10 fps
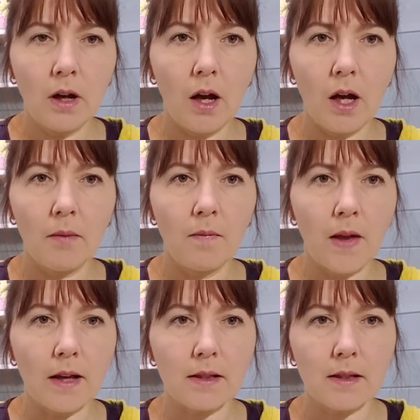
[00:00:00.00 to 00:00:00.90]

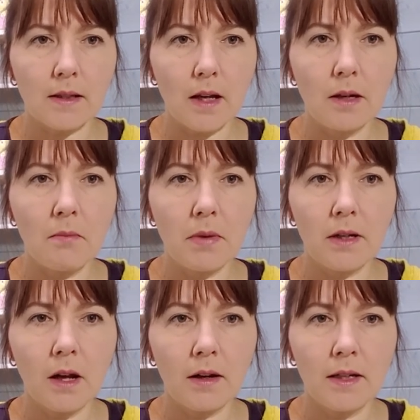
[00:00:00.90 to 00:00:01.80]
That's a number
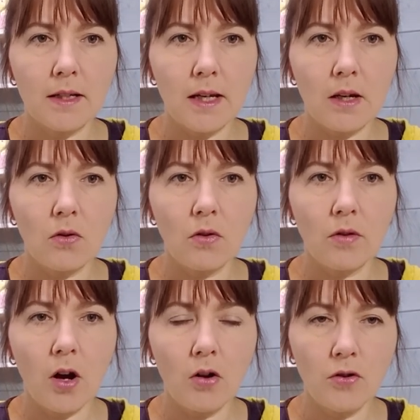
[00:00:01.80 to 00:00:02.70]
90 or
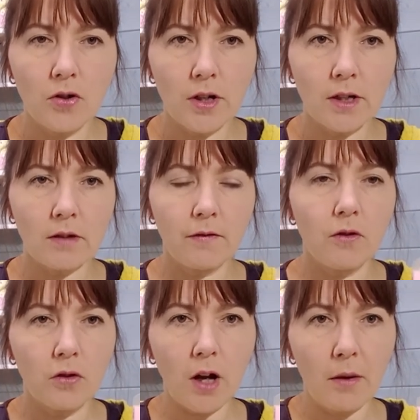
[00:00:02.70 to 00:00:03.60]
100
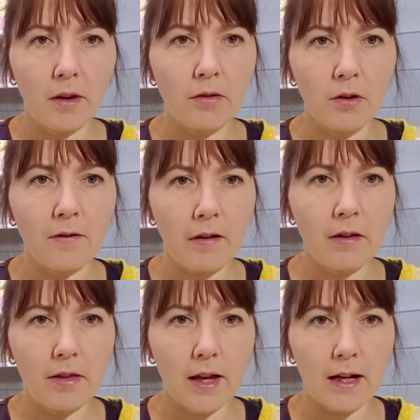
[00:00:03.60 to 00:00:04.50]
for going through
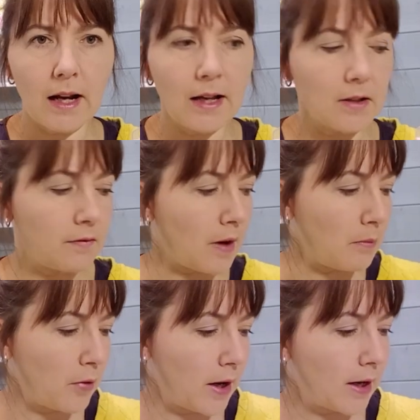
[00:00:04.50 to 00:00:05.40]
very thick layers of
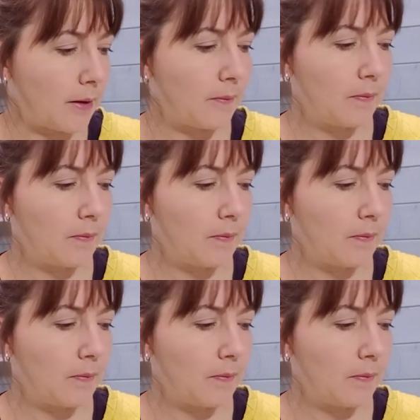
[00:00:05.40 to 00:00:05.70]
fabric.